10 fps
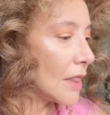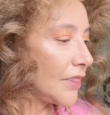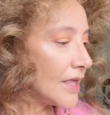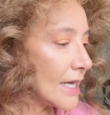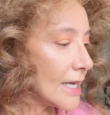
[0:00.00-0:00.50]

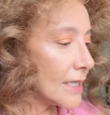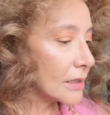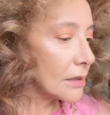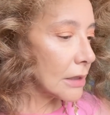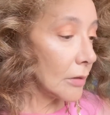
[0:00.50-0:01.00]

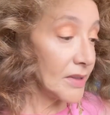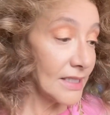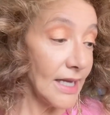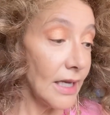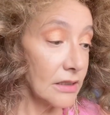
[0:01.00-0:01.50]
Then I'll be
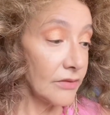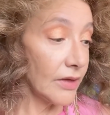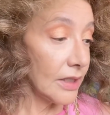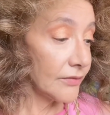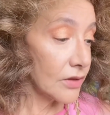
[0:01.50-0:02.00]
sad if I
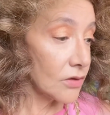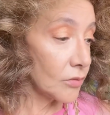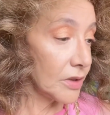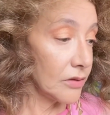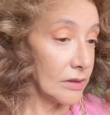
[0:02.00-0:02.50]
have to
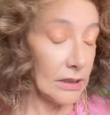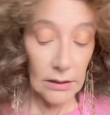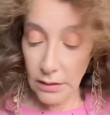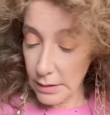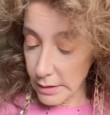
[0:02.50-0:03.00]
stop
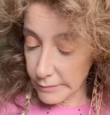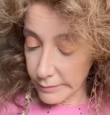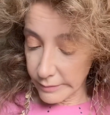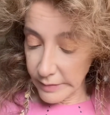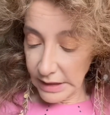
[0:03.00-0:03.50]
using
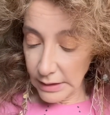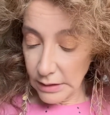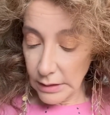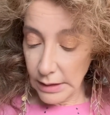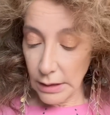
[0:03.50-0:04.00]

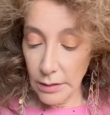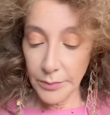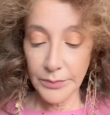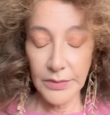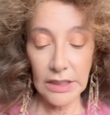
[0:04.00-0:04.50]
these
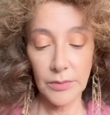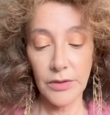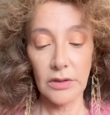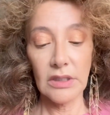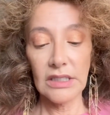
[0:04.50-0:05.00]

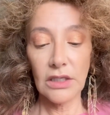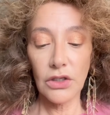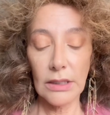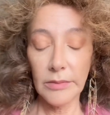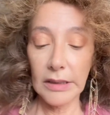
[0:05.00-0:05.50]
products,
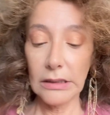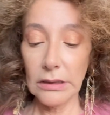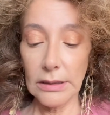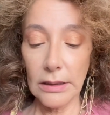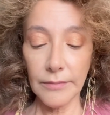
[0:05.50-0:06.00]
actually,
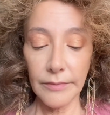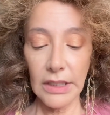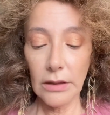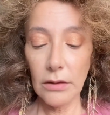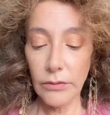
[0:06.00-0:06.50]
because
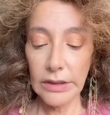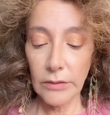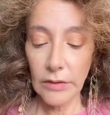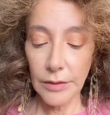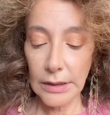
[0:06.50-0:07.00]
they are really
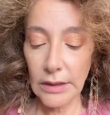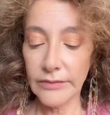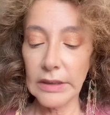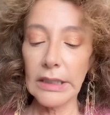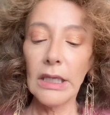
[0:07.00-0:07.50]
rather
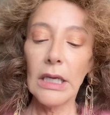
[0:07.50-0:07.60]
lovely.